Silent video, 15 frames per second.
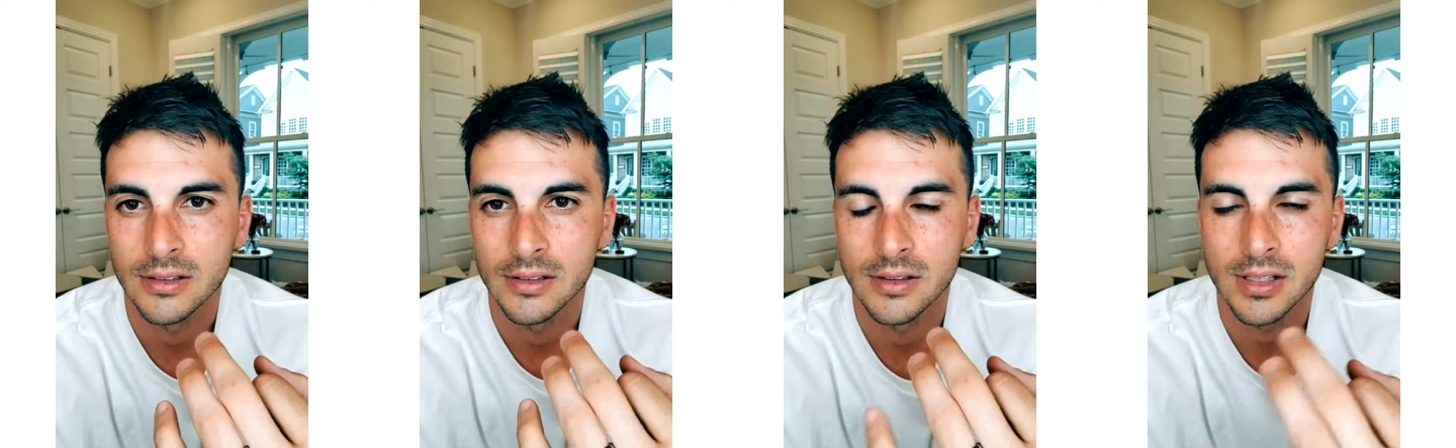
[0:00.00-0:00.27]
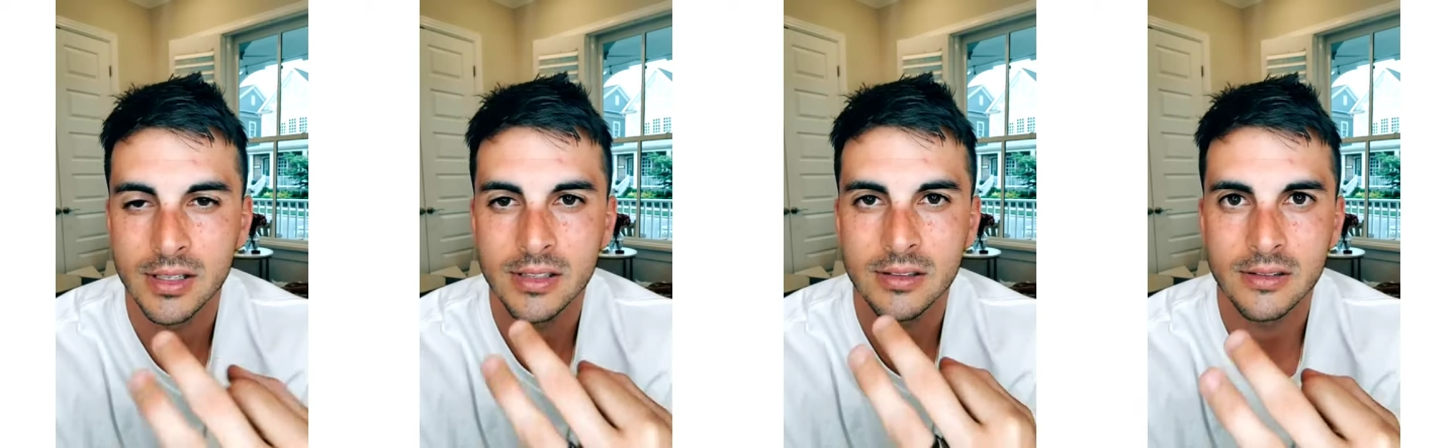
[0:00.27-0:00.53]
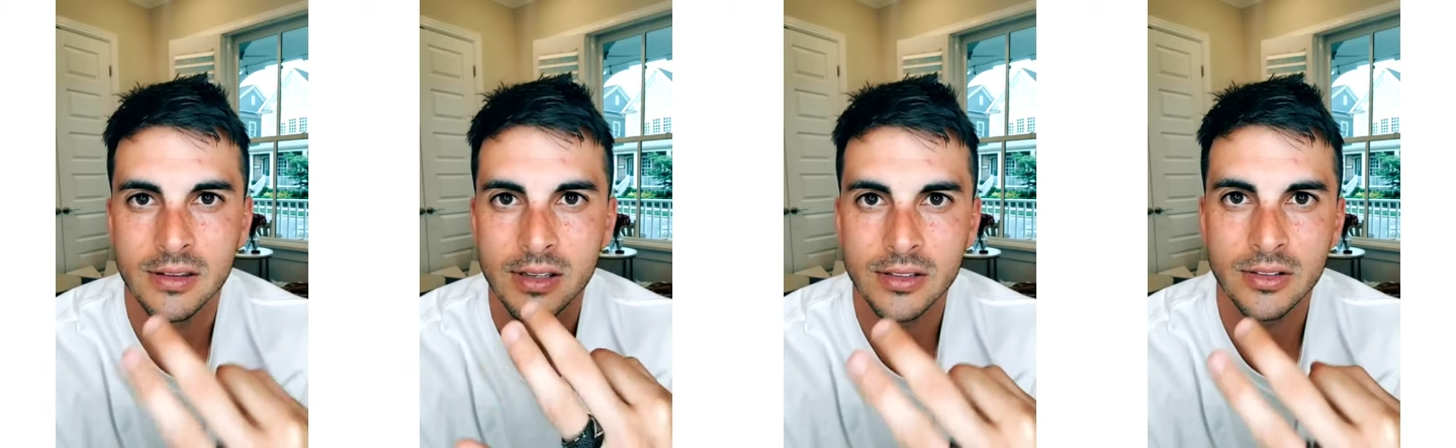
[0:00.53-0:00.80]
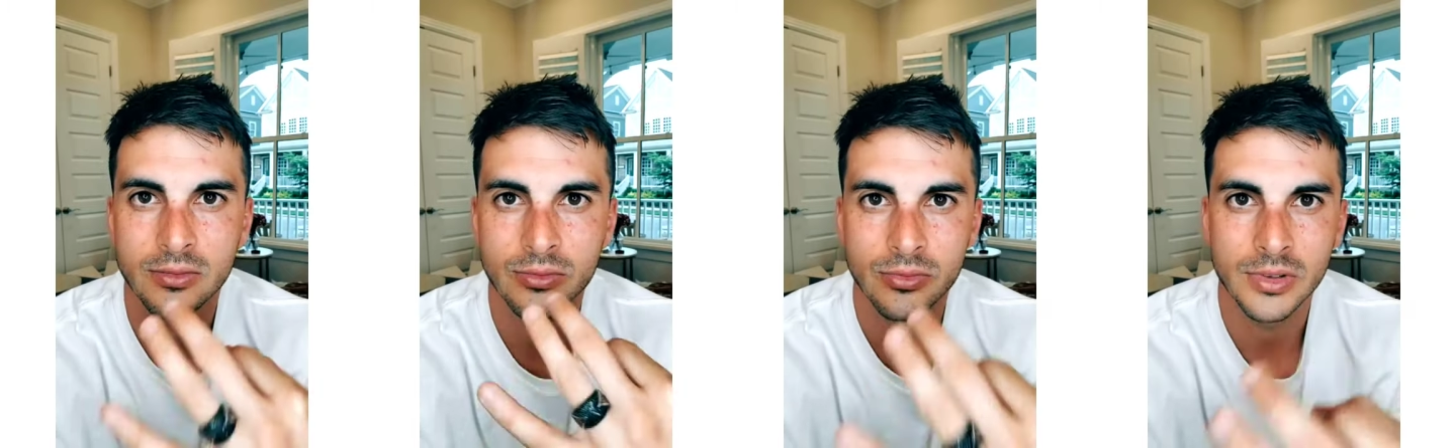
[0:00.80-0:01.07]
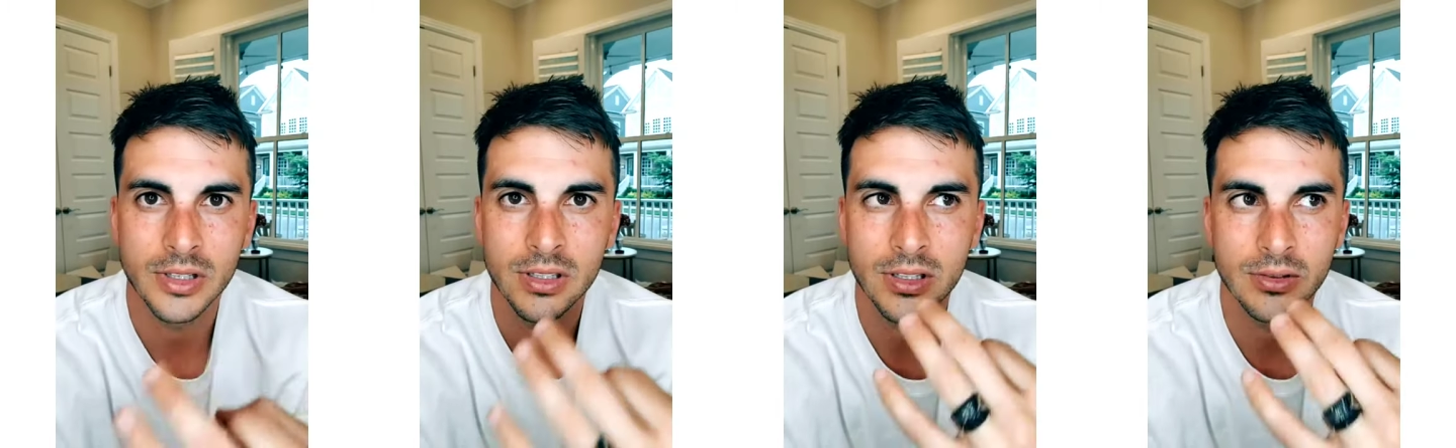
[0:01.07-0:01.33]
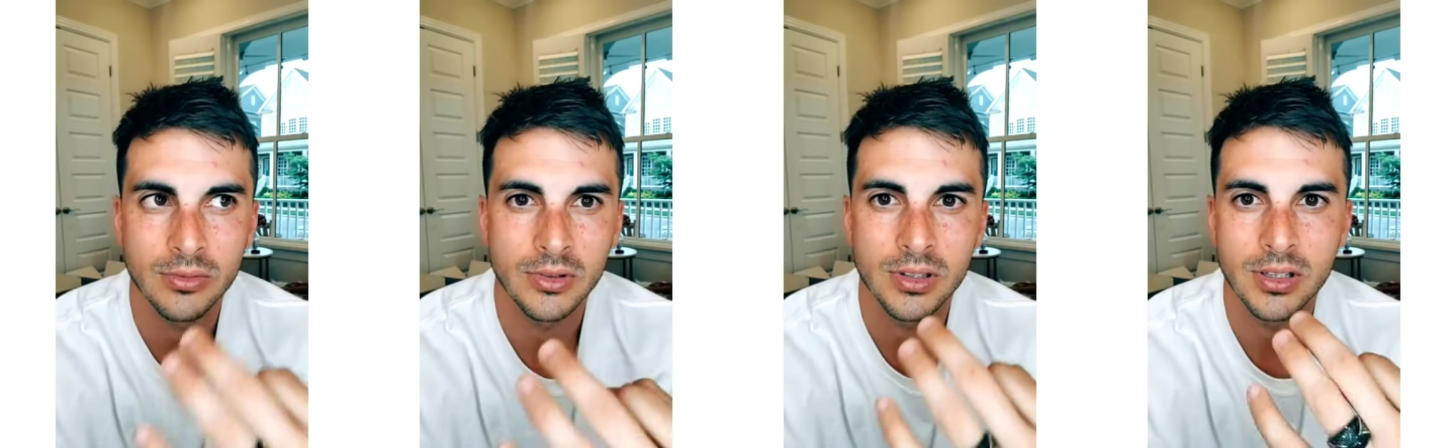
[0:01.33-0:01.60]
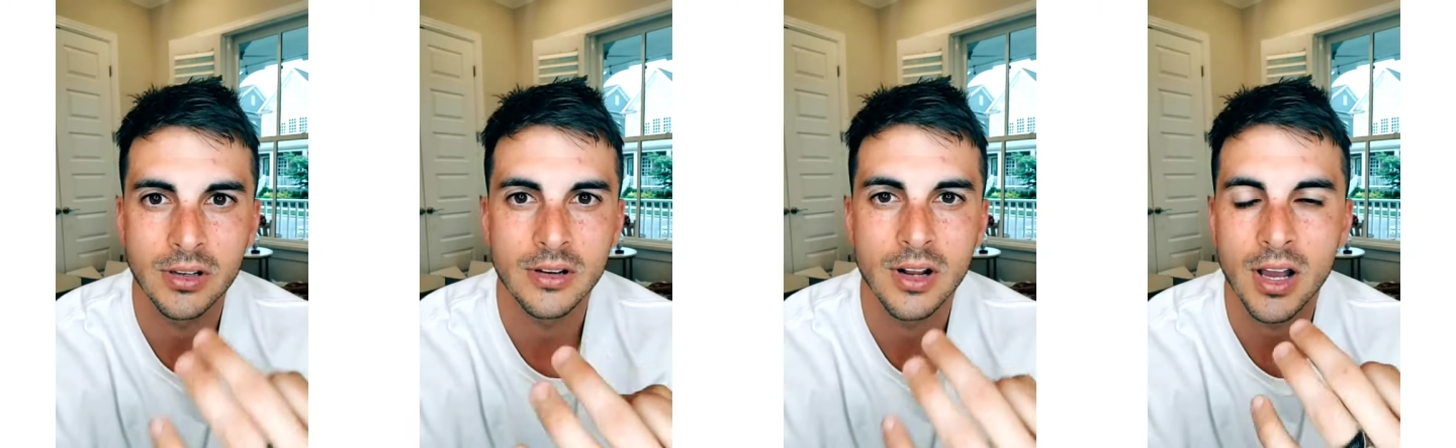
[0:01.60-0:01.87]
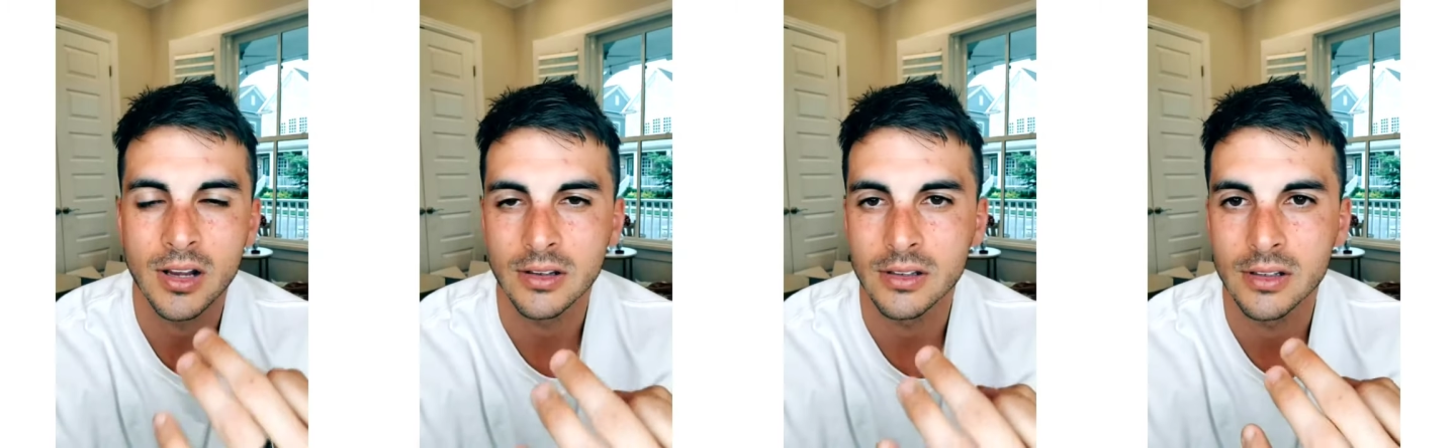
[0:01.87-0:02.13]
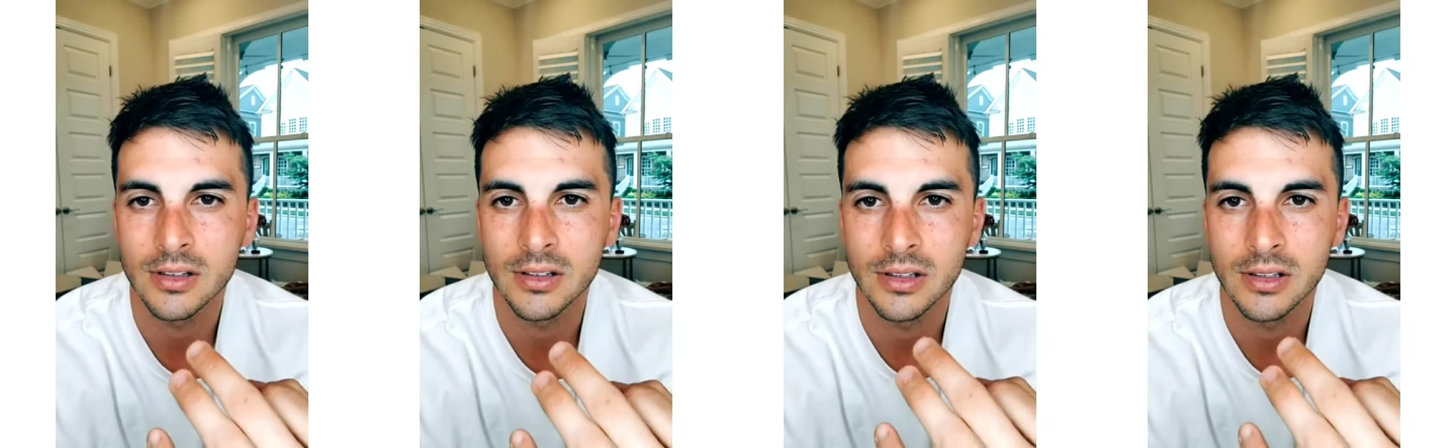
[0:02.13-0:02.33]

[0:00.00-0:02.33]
Things are really, really are not good,